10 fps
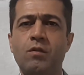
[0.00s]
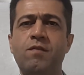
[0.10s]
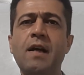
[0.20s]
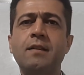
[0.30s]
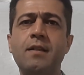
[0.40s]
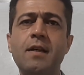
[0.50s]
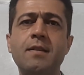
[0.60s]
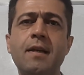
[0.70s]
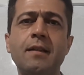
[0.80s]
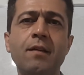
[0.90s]
factors
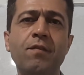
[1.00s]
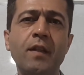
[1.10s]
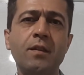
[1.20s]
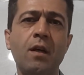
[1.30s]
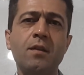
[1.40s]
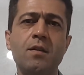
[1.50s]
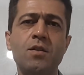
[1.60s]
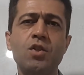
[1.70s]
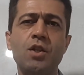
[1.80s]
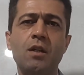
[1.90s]
that affect on
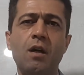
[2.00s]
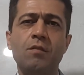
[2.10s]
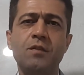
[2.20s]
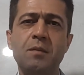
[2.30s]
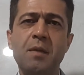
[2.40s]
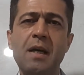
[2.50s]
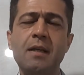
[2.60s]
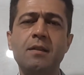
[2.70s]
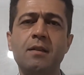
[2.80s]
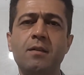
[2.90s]
decision of
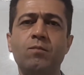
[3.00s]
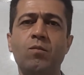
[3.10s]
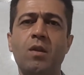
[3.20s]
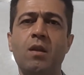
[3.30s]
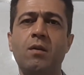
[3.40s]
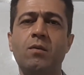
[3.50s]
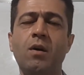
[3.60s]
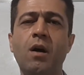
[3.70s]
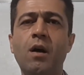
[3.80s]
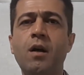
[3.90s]
demand
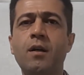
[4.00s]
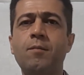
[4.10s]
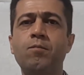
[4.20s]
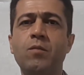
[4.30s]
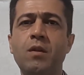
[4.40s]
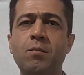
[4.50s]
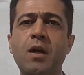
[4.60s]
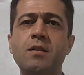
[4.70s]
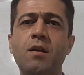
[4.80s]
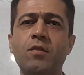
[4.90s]
are
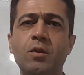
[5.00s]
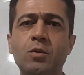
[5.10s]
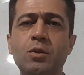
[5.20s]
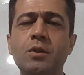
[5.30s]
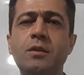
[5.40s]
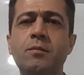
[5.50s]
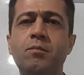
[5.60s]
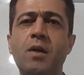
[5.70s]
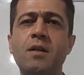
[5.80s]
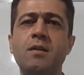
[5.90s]
price of the good,
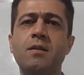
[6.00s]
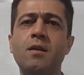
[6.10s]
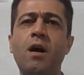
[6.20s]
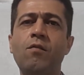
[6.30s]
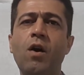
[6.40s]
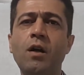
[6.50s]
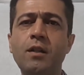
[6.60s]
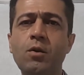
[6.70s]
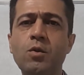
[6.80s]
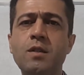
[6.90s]
prices of
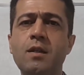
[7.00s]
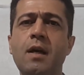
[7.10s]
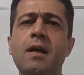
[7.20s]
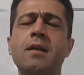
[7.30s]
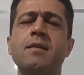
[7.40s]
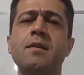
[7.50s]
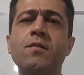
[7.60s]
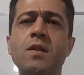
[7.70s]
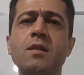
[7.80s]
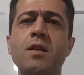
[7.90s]
other goods and
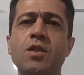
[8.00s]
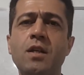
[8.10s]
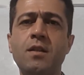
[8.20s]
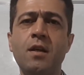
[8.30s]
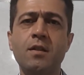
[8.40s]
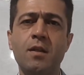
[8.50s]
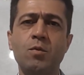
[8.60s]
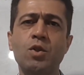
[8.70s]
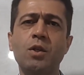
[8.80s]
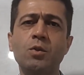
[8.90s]
services such as
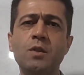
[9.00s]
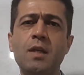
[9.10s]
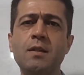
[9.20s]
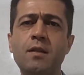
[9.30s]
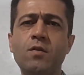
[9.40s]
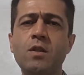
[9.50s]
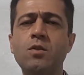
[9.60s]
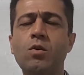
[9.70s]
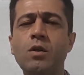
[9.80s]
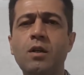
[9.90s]
substitution goods and services
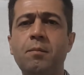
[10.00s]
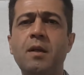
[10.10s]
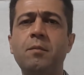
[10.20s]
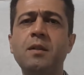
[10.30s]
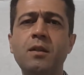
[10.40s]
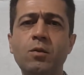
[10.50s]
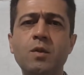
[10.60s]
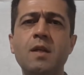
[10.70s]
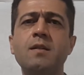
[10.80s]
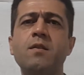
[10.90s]
or complementary
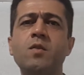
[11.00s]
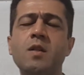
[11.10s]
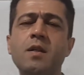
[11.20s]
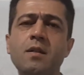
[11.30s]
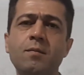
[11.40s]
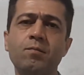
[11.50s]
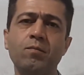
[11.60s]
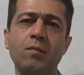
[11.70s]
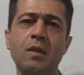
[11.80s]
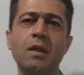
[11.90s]
goods and services,
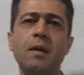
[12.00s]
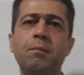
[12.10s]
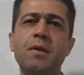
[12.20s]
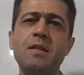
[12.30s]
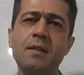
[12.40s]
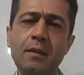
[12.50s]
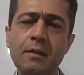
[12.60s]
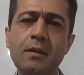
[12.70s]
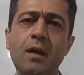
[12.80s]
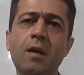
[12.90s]
personal
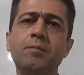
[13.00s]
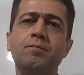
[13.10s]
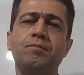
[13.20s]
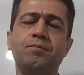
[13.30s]
income,